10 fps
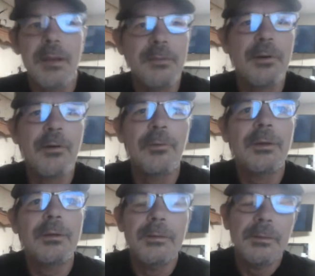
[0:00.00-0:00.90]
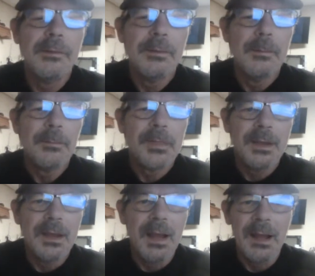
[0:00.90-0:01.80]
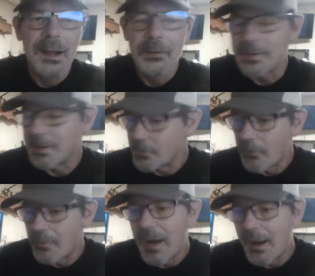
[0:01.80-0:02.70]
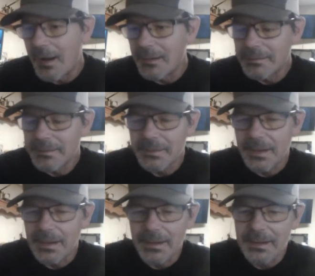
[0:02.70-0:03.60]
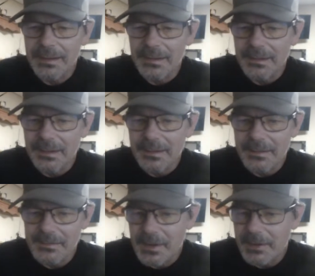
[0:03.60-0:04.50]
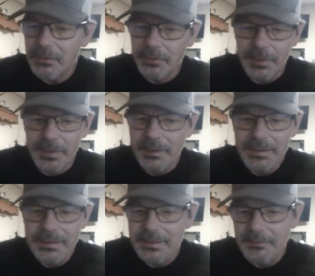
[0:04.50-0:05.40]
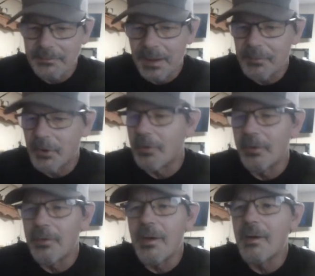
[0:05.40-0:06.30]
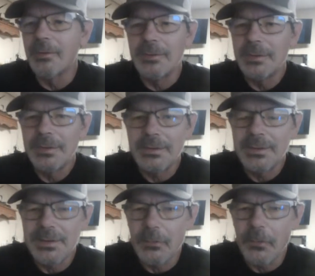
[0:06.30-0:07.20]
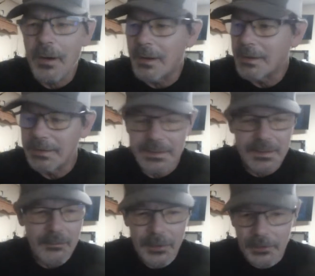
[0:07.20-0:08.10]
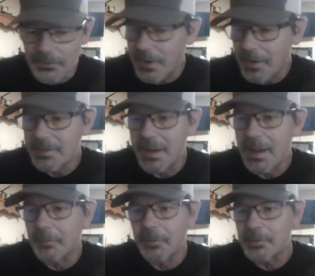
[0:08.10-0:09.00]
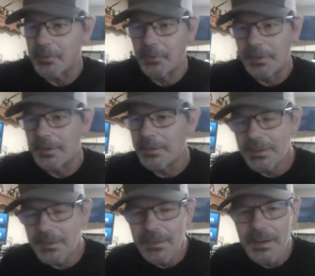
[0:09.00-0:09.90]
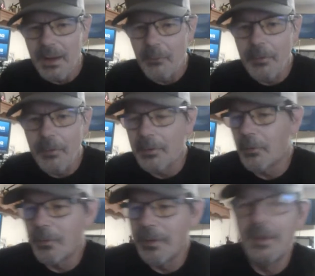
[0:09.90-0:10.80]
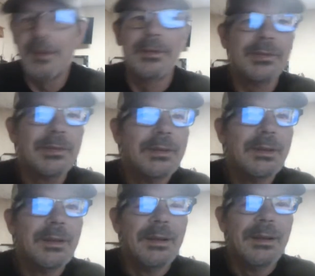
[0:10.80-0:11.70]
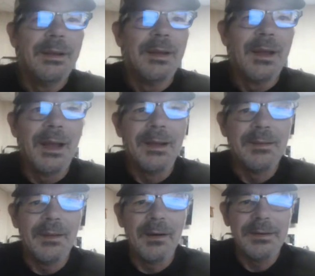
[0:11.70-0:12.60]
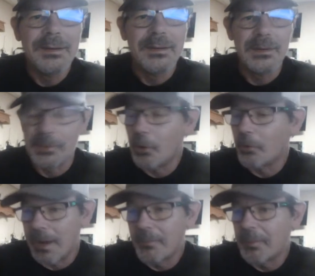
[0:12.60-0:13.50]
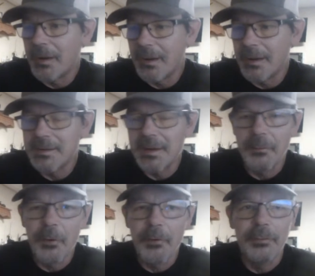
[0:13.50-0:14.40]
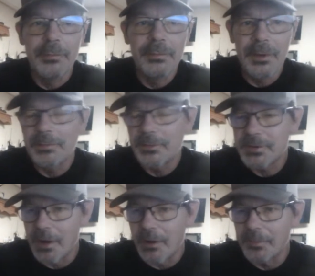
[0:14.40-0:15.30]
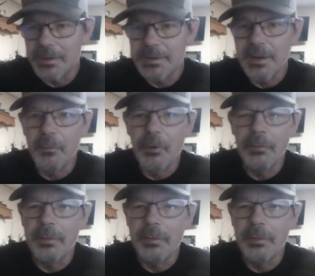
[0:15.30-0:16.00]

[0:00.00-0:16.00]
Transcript: And of course, I drove by it, and I told Leah, I says, I'm turning around. And she's like, why? I says, I want to go check out this Camp Kazuli. I want to know what it is. And because we go camping on that same road, just off that same road at a state campground.